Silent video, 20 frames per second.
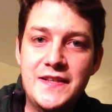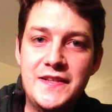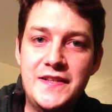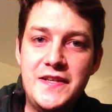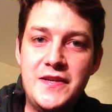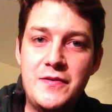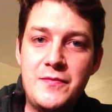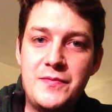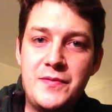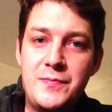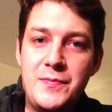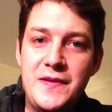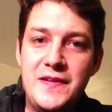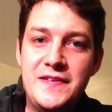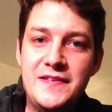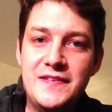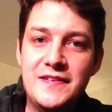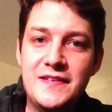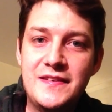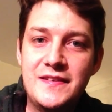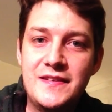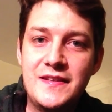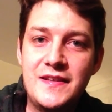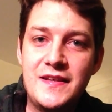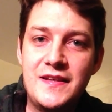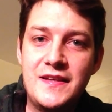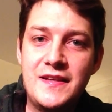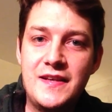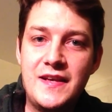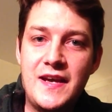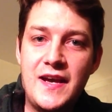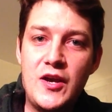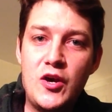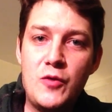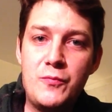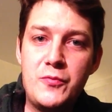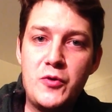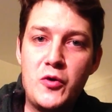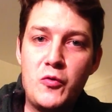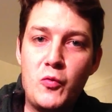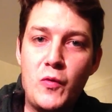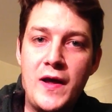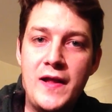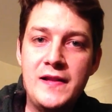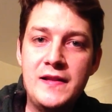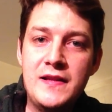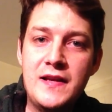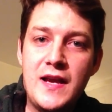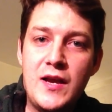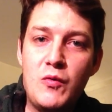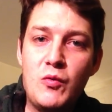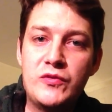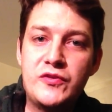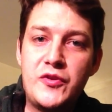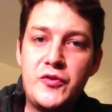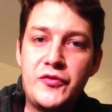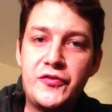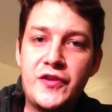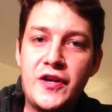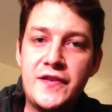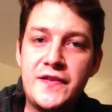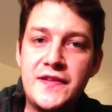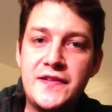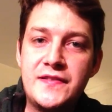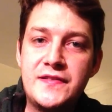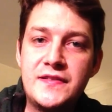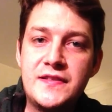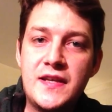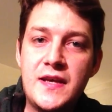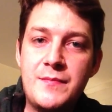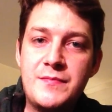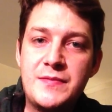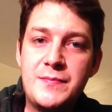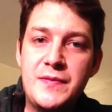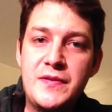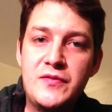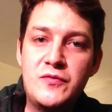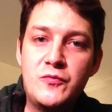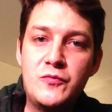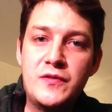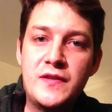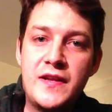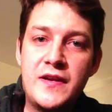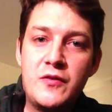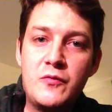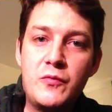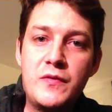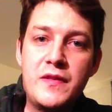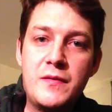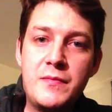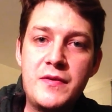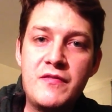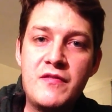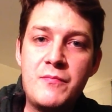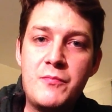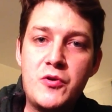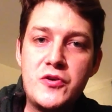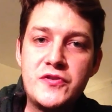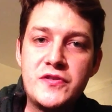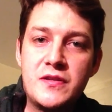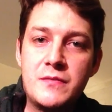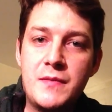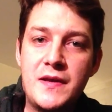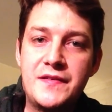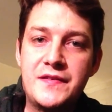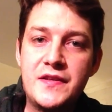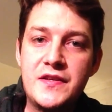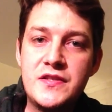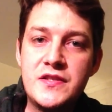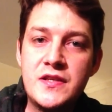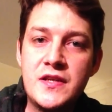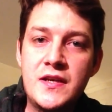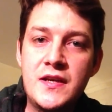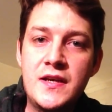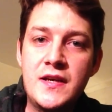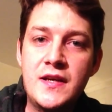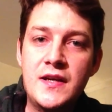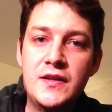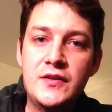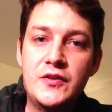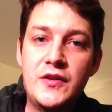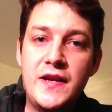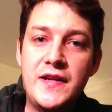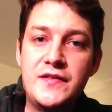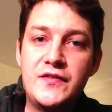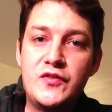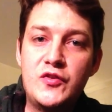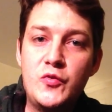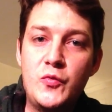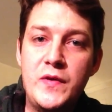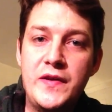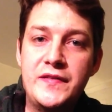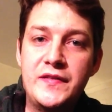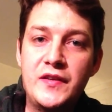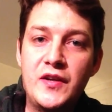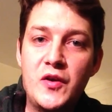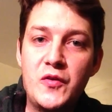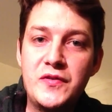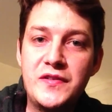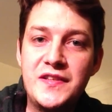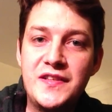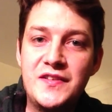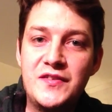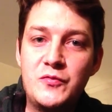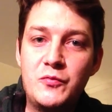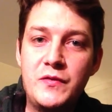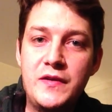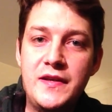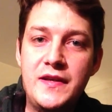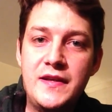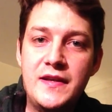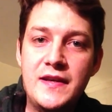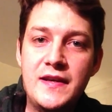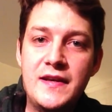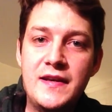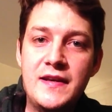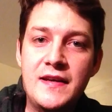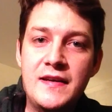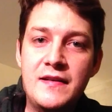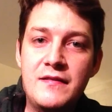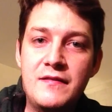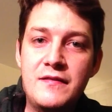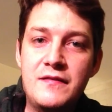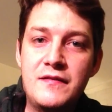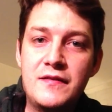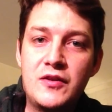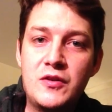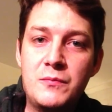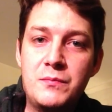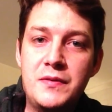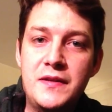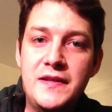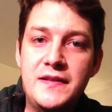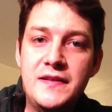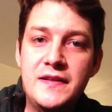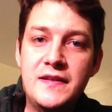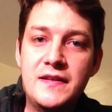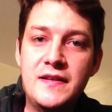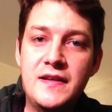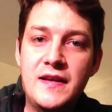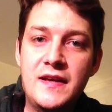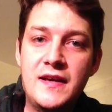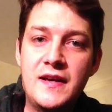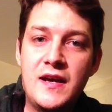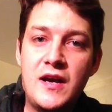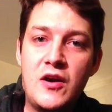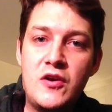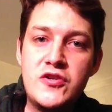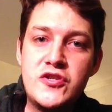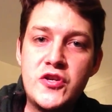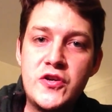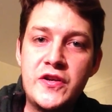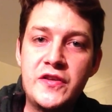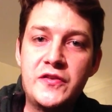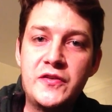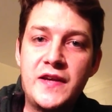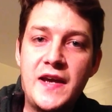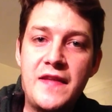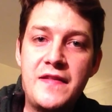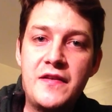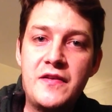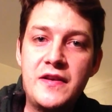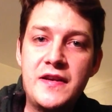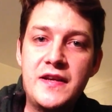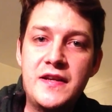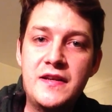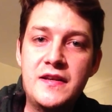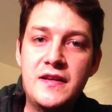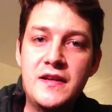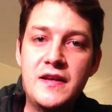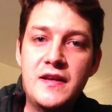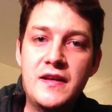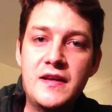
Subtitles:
Dear MSPs, I hope you're well. I want to start this MSPs newsletter with a bit of a personal message. Today it's 2 weeks ago since we completed our journey together in